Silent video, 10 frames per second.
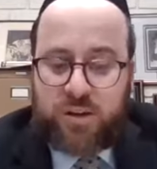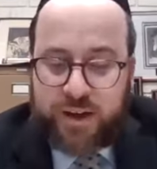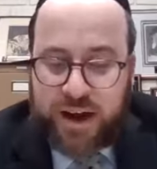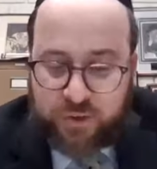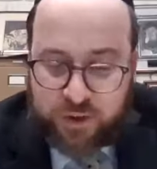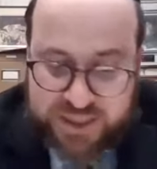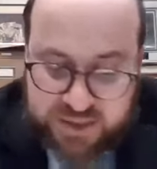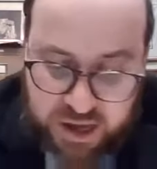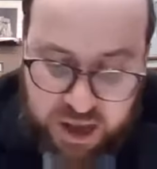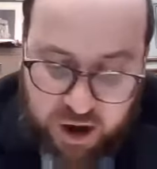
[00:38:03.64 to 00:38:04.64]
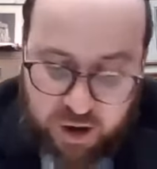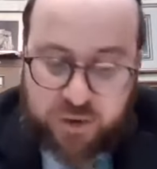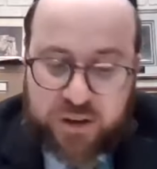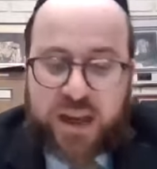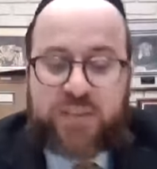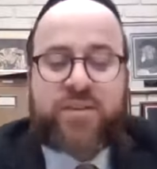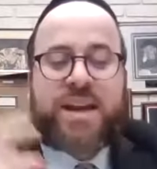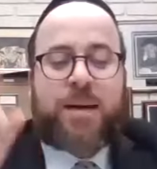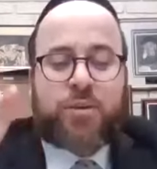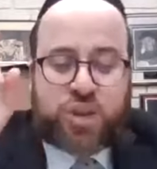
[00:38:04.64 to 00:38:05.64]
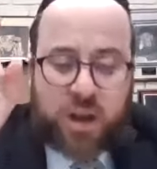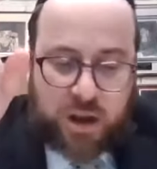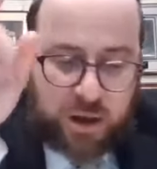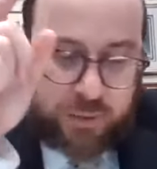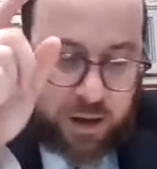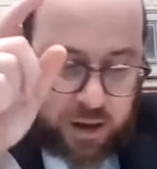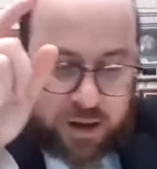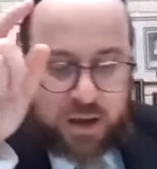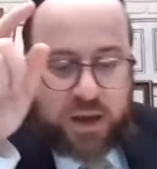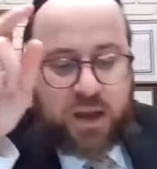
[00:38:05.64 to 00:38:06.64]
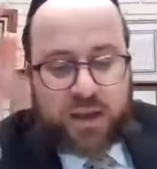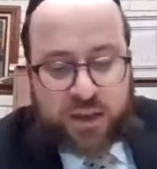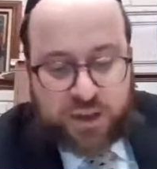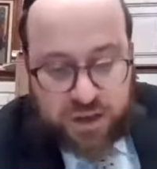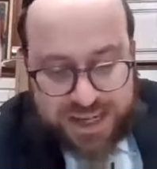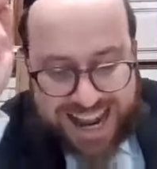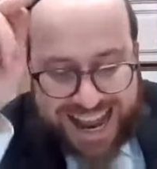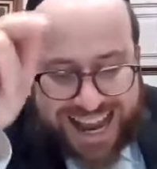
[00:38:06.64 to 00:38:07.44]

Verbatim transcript: of, of, our, of our life. Even